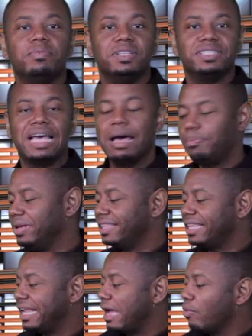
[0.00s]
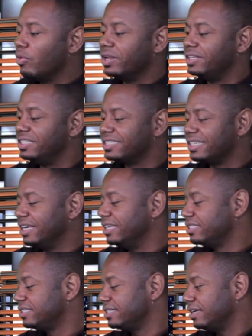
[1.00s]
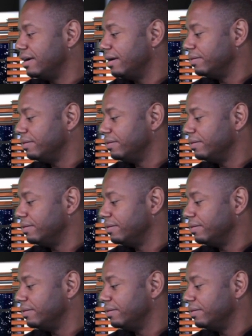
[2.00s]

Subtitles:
The topic that I want to discuss